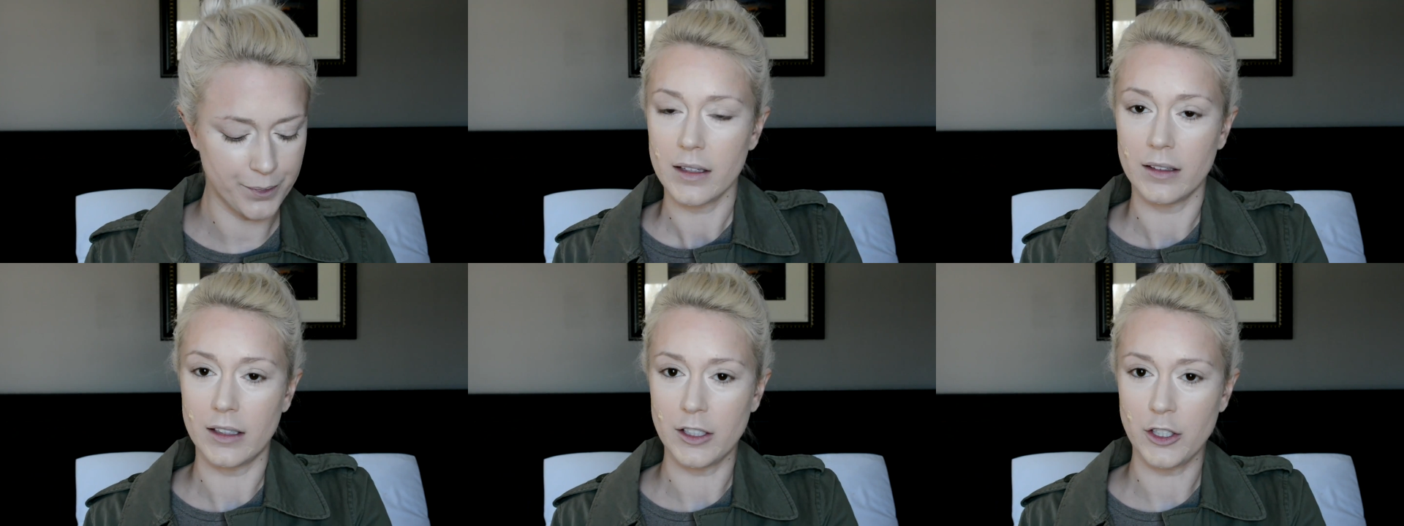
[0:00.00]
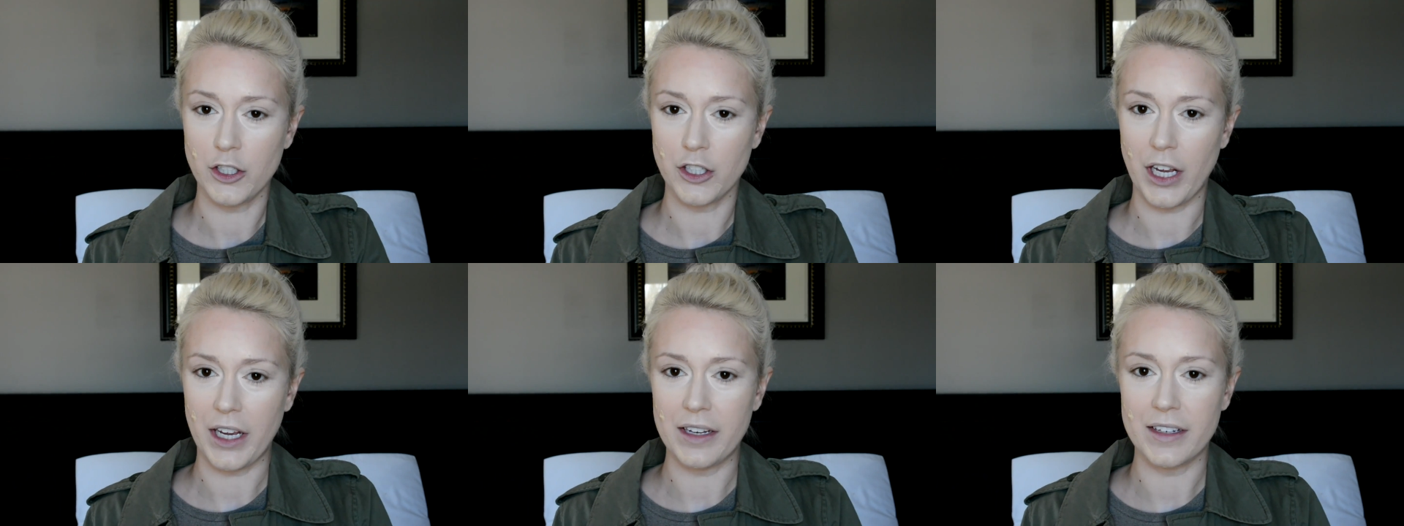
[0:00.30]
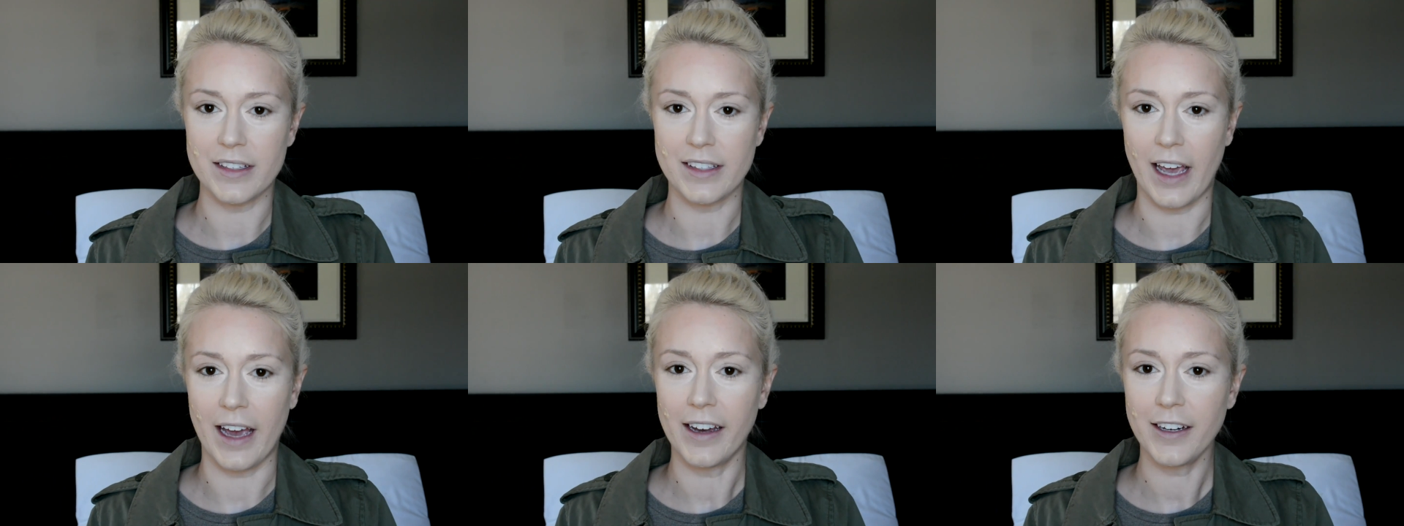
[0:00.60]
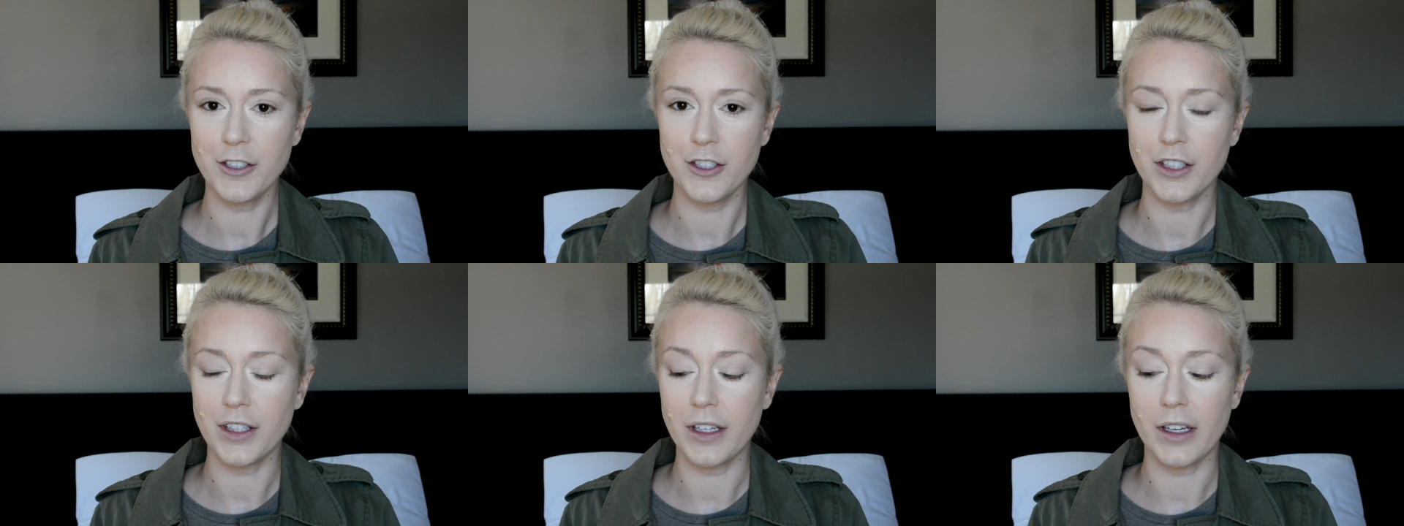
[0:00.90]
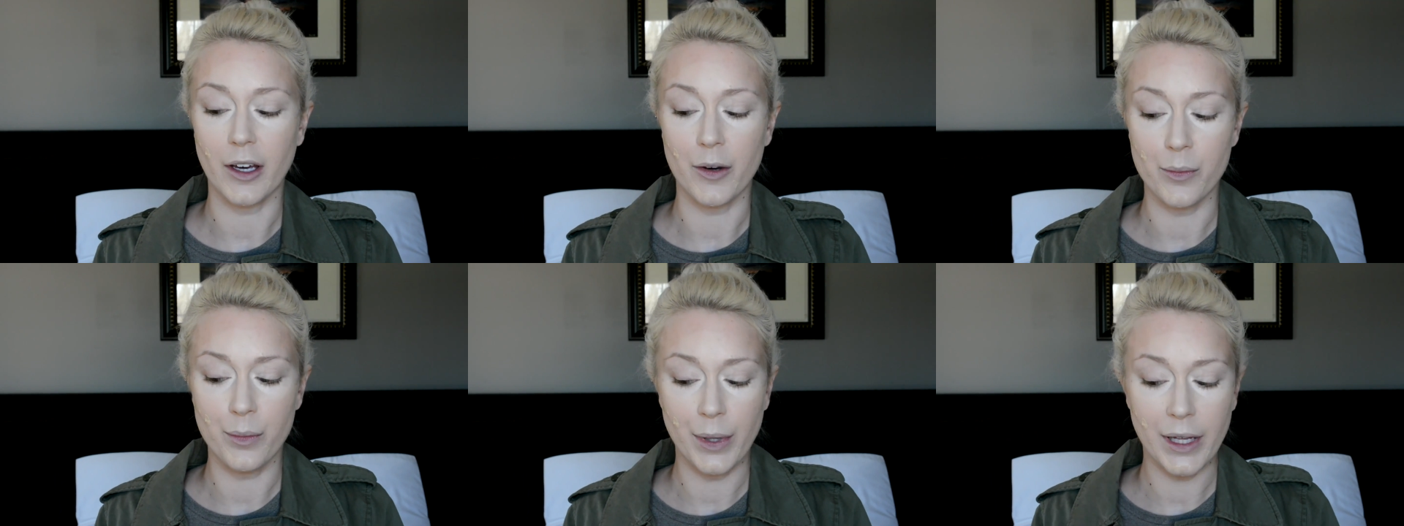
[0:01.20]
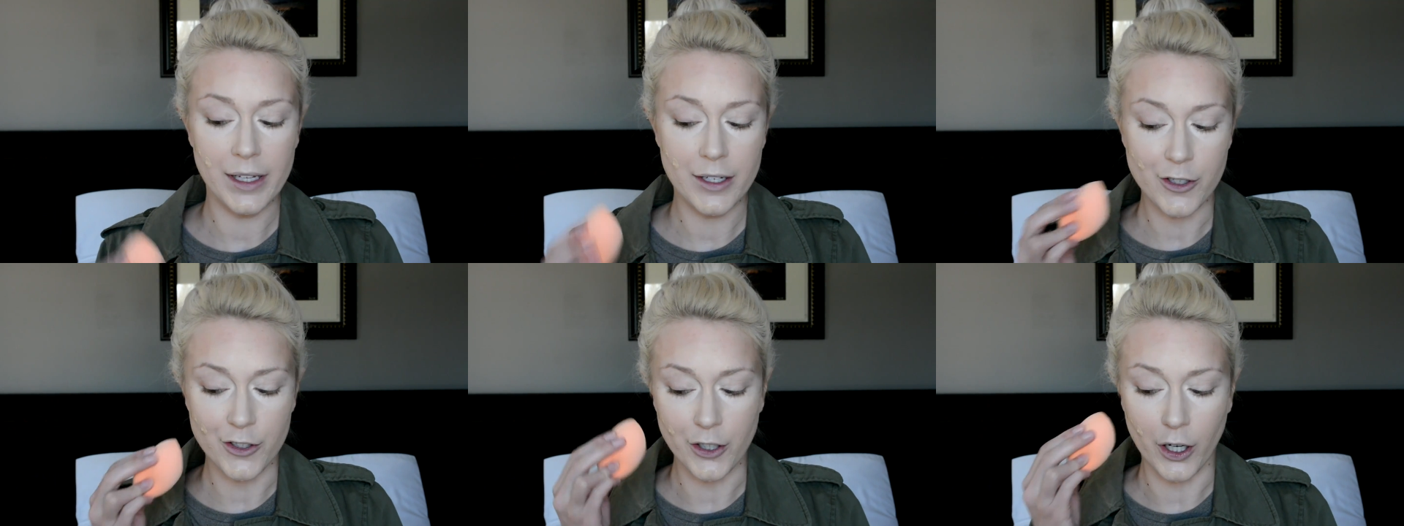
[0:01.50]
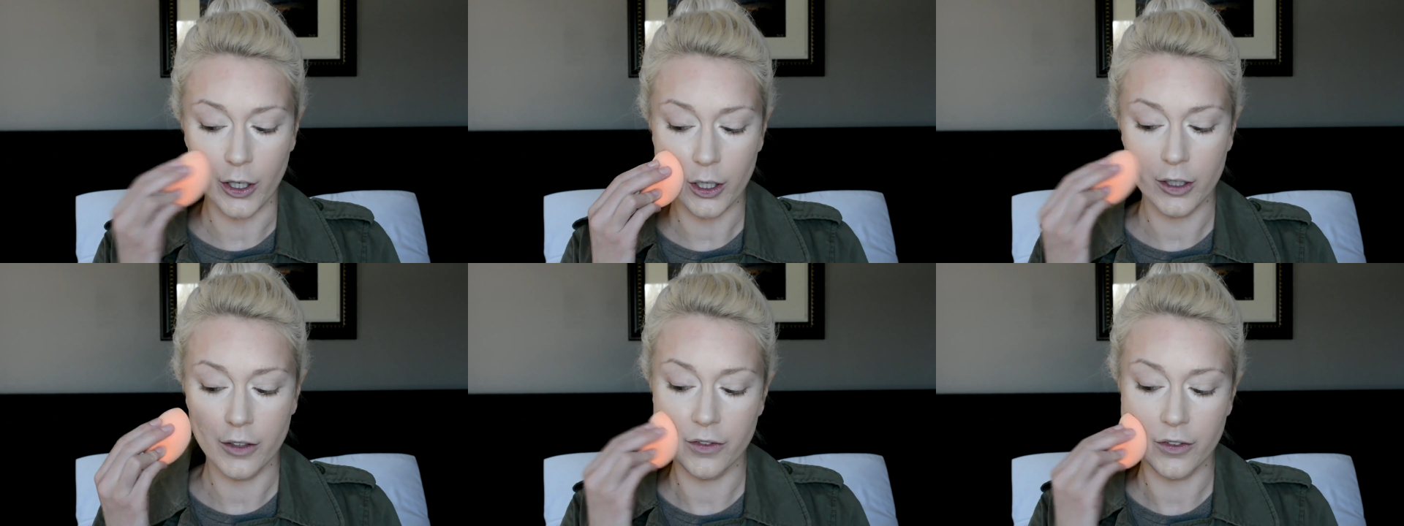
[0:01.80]
This shade is actually a bit
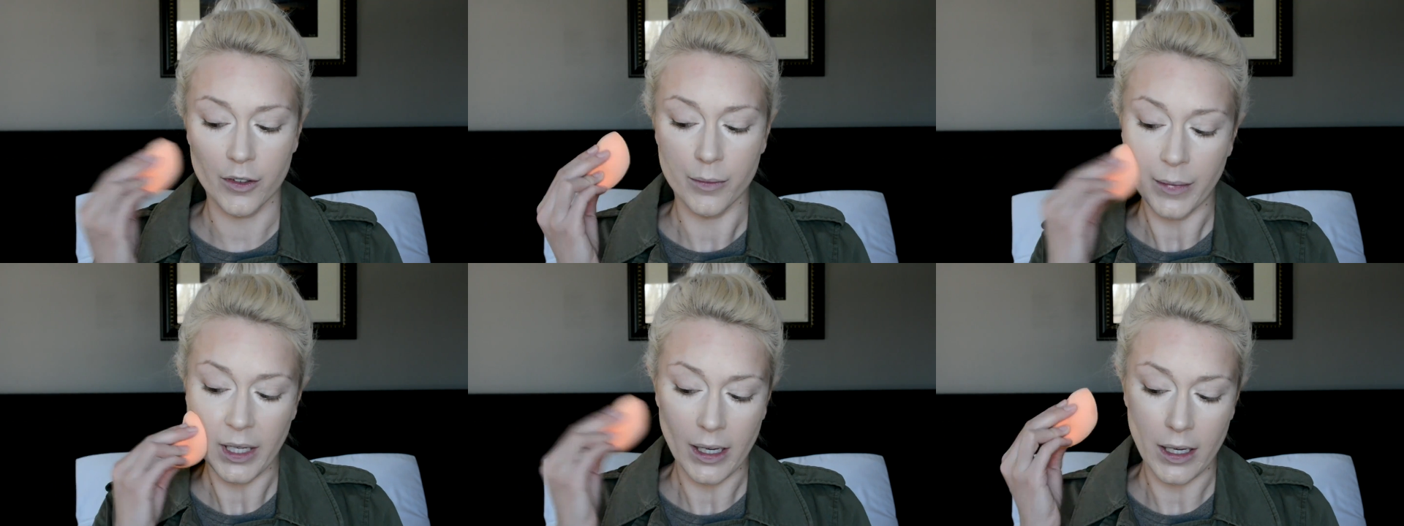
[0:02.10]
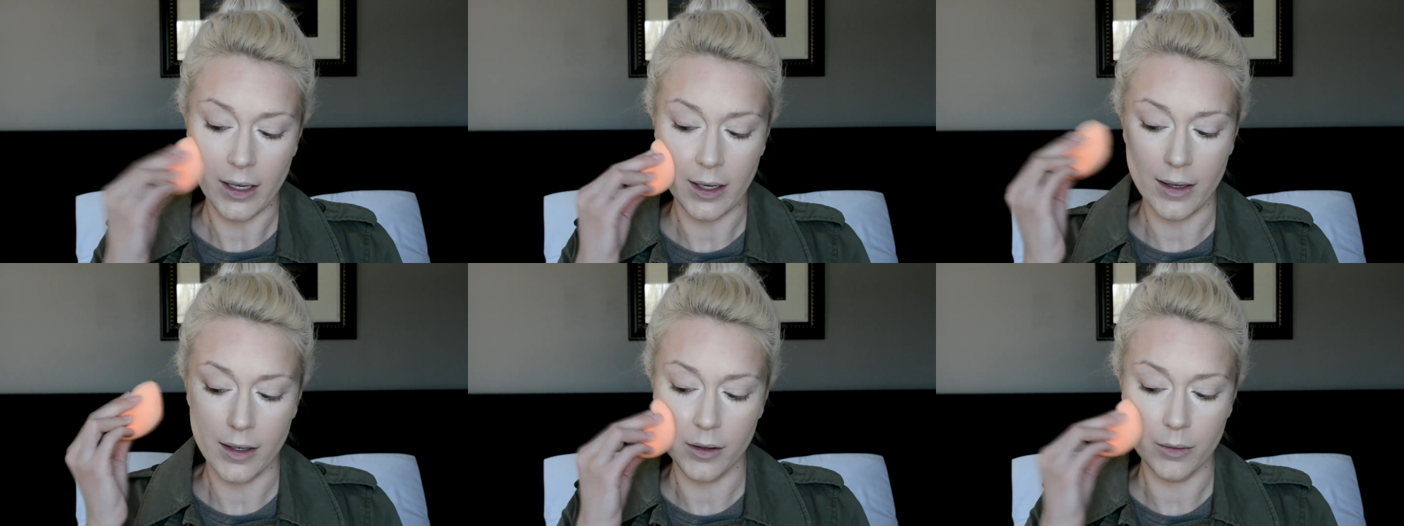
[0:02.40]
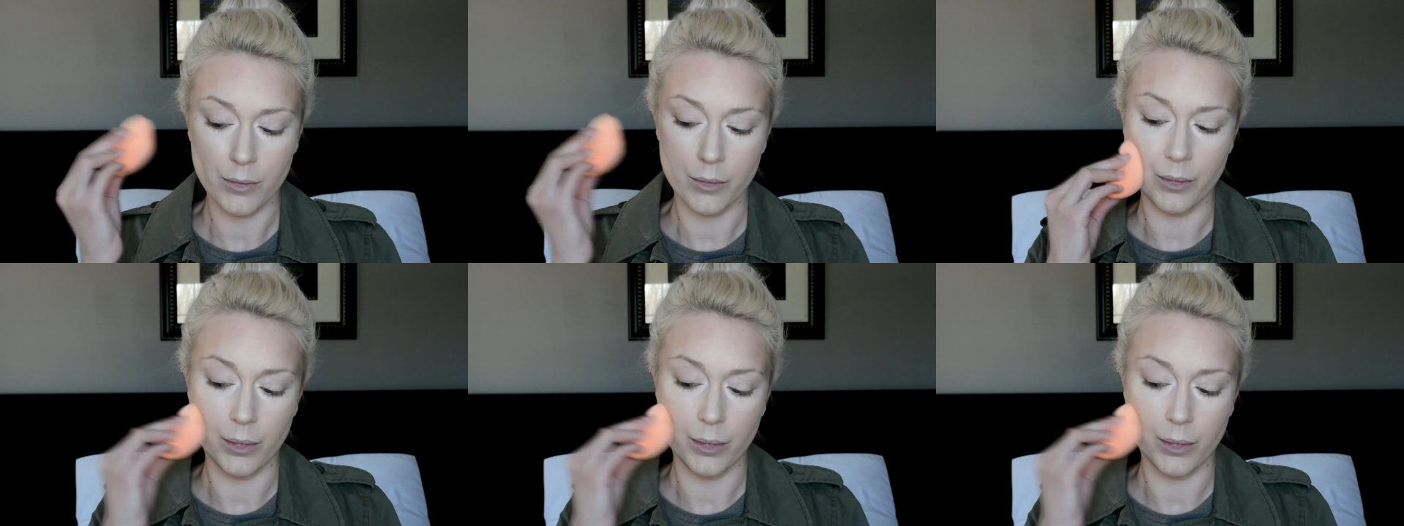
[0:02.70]
dark for me,